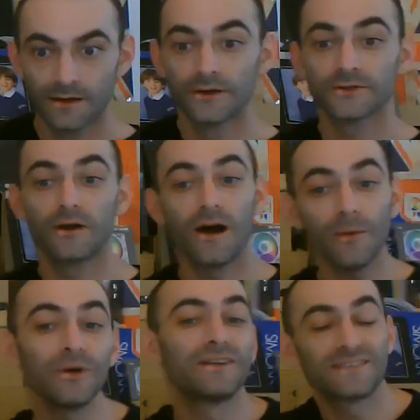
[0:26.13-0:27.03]
So
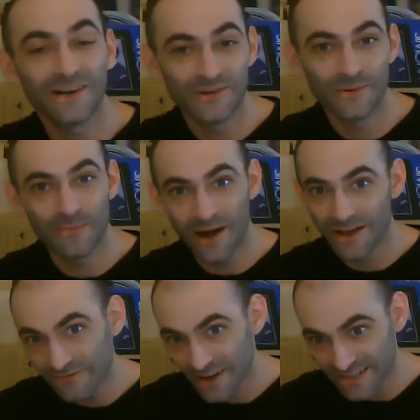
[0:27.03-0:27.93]
I'm going to tell you about
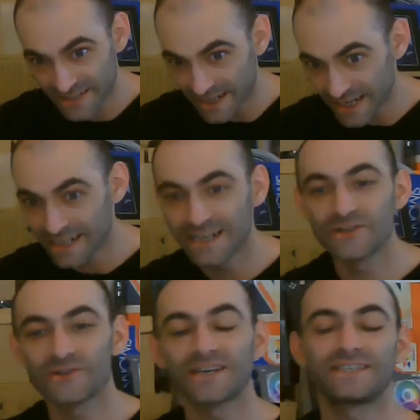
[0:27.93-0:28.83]
investing in an
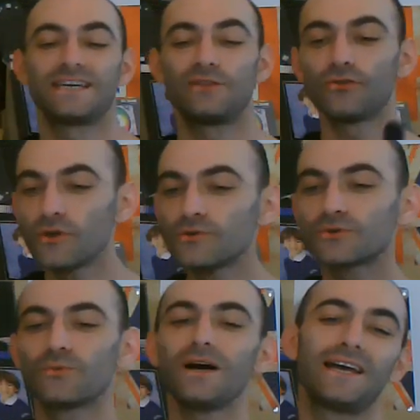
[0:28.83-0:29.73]
interesting,
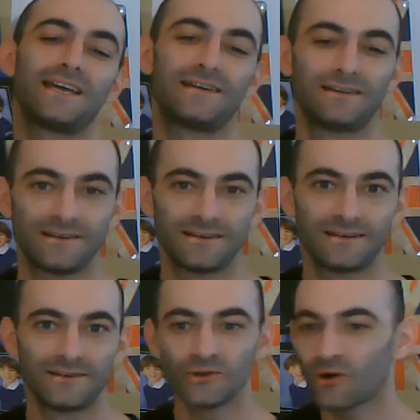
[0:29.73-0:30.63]
infused way.
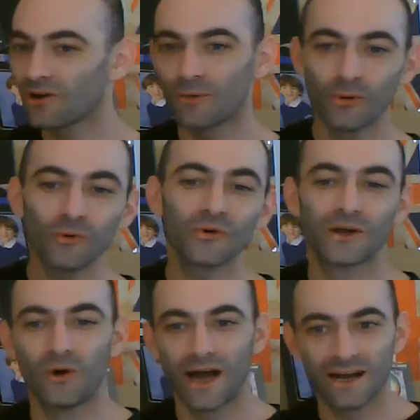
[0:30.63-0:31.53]
Not a
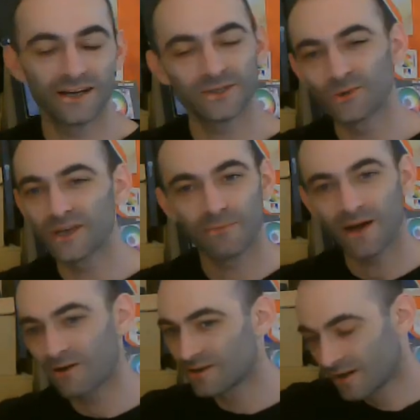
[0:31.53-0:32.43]
boring way, like talking
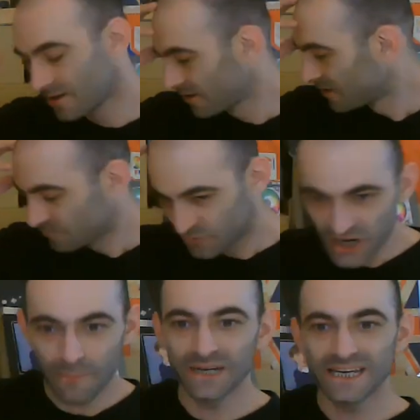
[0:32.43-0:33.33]
about
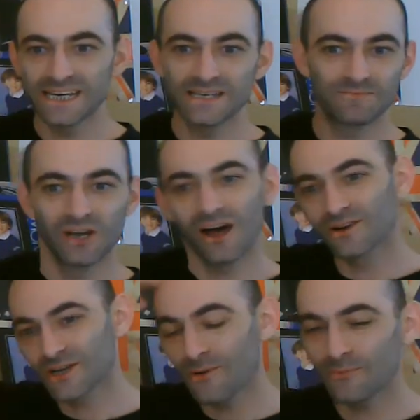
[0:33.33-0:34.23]
Japanese
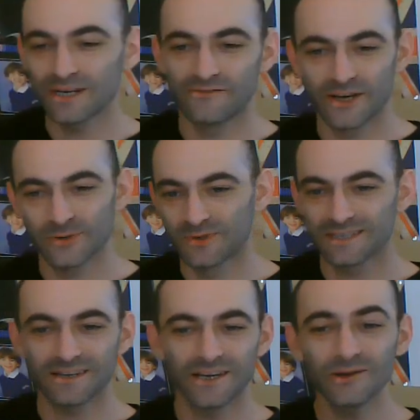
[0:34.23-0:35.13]
large company investments.
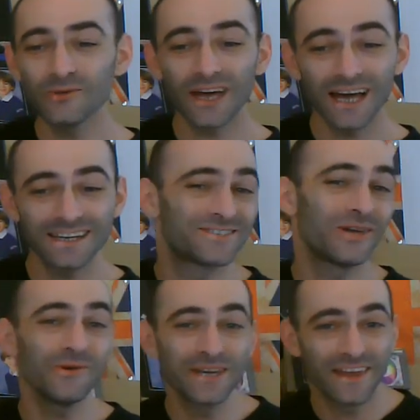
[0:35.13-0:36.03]
It's like, who the hell is
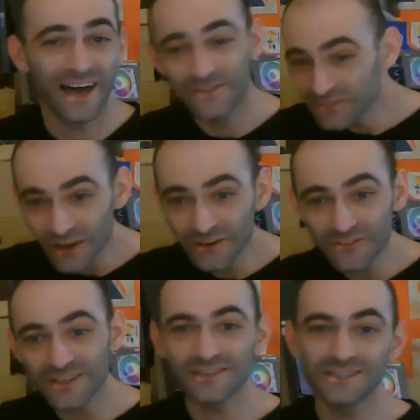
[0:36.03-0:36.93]
doing that? None of
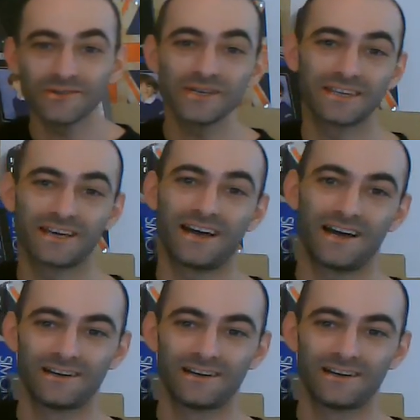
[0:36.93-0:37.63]
us are doing that.